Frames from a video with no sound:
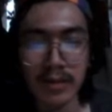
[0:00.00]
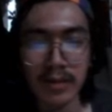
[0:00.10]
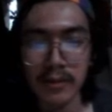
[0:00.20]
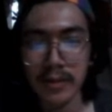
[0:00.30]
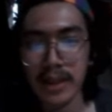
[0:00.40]

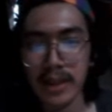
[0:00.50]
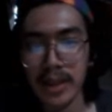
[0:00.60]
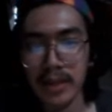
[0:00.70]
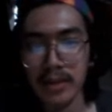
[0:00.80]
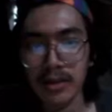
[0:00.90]
we will
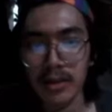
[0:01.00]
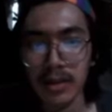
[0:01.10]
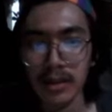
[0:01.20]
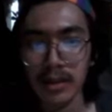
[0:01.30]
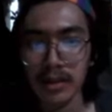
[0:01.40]
now
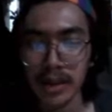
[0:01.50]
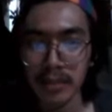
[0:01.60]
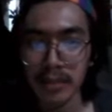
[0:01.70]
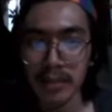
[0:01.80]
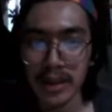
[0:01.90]

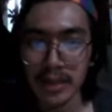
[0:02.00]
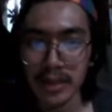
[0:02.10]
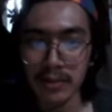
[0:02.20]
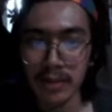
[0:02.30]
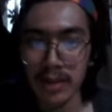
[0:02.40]

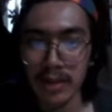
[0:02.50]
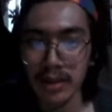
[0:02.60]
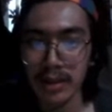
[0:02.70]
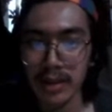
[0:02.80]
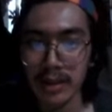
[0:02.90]
place
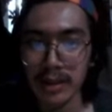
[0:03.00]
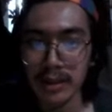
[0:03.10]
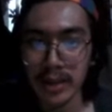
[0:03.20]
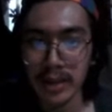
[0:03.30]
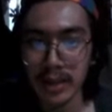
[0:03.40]
1,
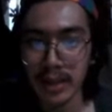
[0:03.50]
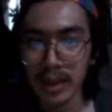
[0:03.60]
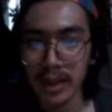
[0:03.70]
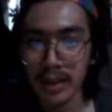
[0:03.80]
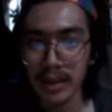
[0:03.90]
tick it
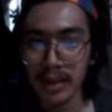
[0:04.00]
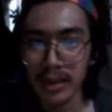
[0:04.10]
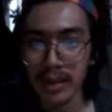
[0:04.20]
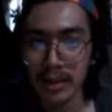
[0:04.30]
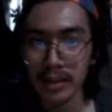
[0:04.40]
high,
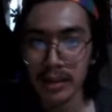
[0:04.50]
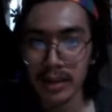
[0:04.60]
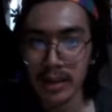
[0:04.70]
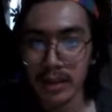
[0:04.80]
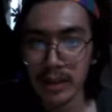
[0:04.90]

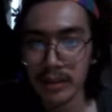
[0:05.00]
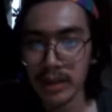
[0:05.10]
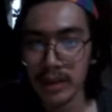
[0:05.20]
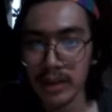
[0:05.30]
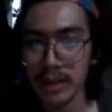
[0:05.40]
then it
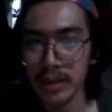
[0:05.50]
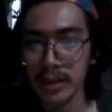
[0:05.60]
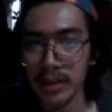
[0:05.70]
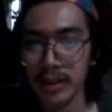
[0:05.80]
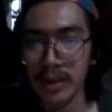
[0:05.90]
is
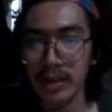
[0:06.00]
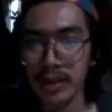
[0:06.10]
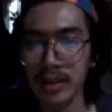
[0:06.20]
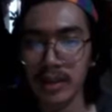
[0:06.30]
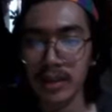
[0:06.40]
stored right
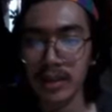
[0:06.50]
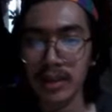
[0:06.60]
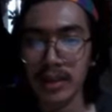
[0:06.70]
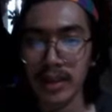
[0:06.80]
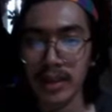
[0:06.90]
here,
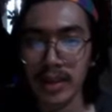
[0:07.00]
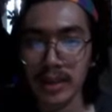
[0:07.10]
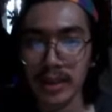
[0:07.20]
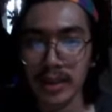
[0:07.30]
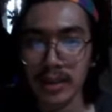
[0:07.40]
and
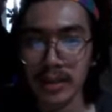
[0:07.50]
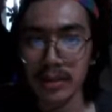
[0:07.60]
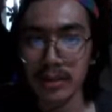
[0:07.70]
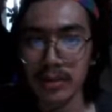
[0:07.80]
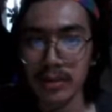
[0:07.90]
change it,
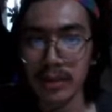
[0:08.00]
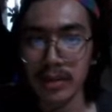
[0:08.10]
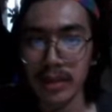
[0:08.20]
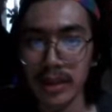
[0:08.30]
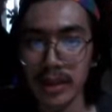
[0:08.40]

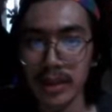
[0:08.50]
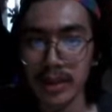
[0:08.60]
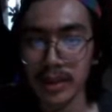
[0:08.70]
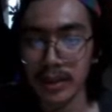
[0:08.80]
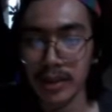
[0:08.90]
and then
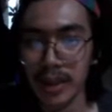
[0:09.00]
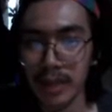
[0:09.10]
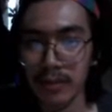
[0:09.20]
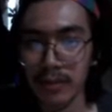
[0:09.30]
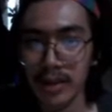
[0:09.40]
store
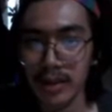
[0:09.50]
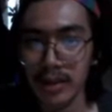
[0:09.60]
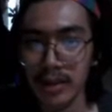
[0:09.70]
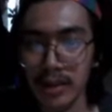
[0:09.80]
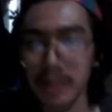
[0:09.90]
again
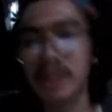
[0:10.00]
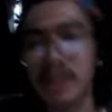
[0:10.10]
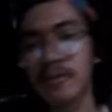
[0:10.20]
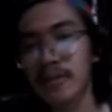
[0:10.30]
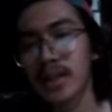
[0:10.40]
1. So,
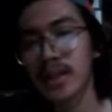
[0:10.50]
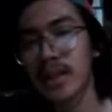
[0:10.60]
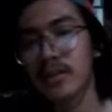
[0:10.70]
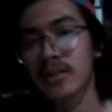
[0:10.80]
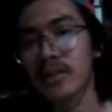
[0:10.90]
we will
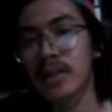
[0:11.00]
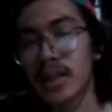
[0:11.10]
now